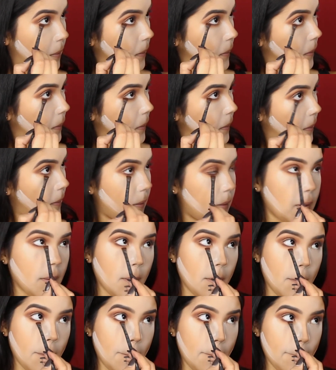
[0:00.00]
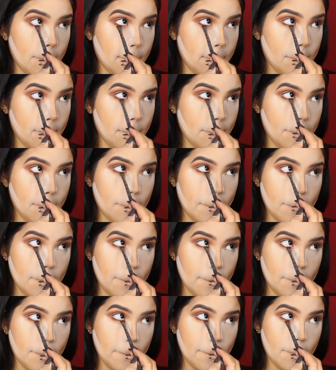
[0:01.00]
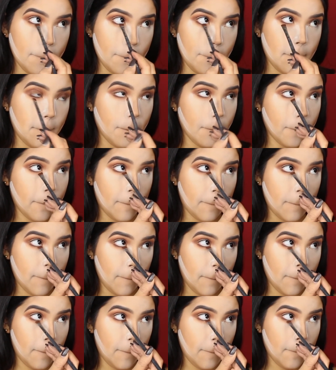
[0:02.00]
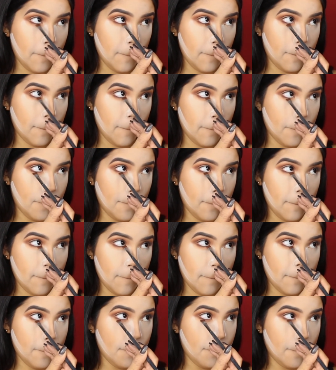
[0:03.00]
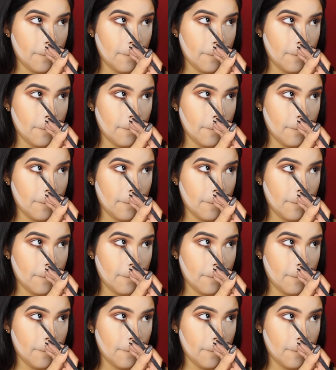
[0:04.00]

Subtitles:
And now to dust all of that excess powder away, I'm gonna use the Morphe